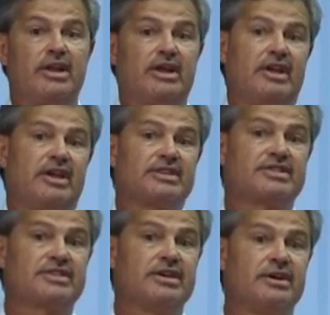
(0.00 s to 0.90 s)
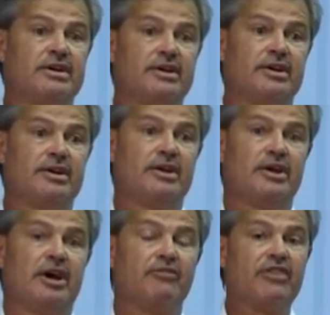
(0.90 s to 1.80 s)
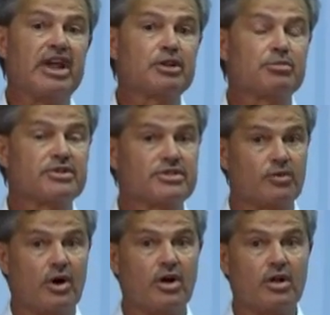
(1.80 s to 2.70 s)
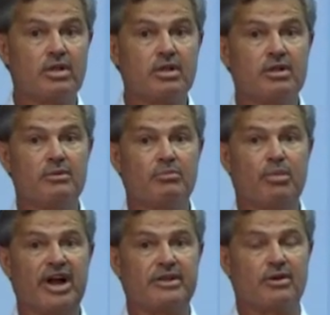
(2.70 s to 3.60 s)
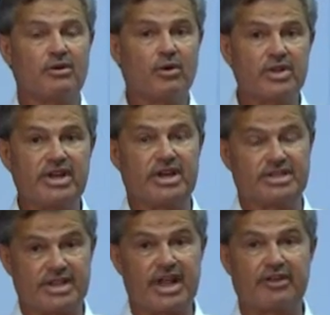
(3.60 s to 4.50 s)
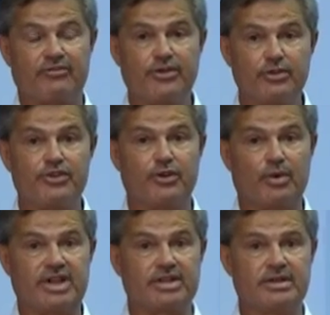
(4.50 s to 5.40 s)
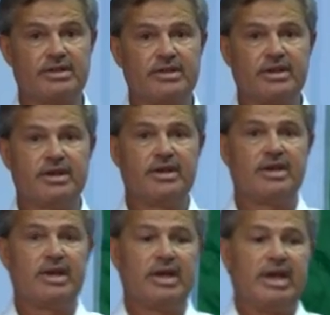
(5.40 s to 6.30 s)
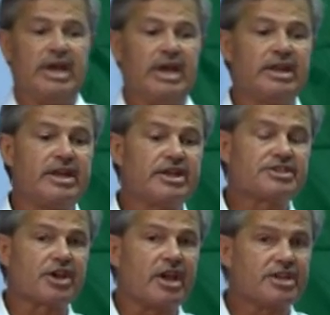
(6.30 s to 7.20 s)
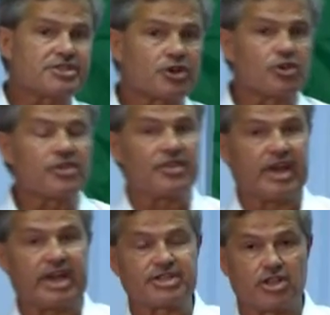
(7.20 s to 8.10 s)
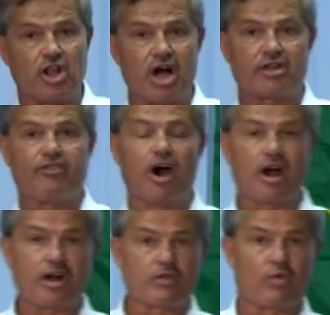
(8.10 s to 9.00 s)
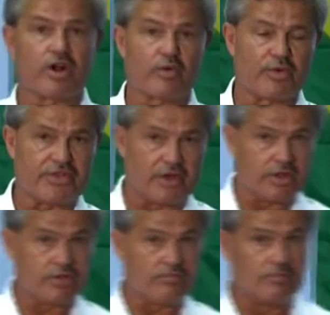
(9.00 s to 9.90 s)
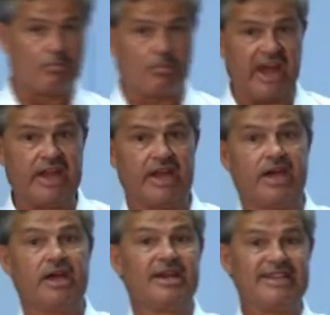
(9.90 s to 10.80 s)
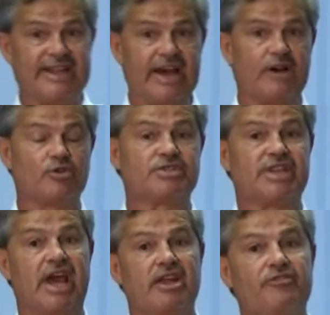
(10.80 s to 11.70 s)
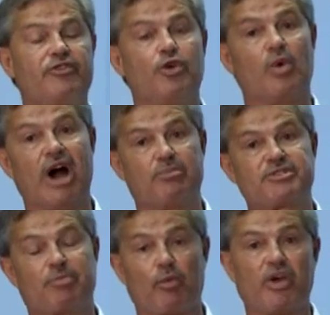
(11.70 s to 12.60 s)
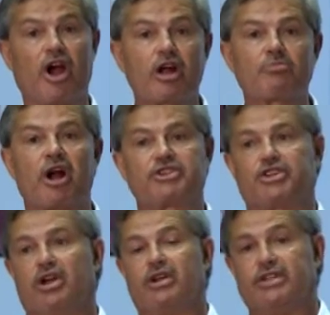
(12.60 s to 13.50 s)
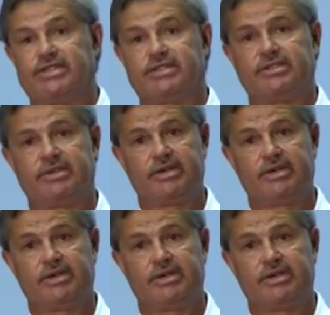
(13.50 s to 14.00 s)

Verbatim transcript: It's available to all, but only a select few do it. And it's a, it's a good thing. It's a lot of hard work with a, many downs and a few ups, but we are martial artists.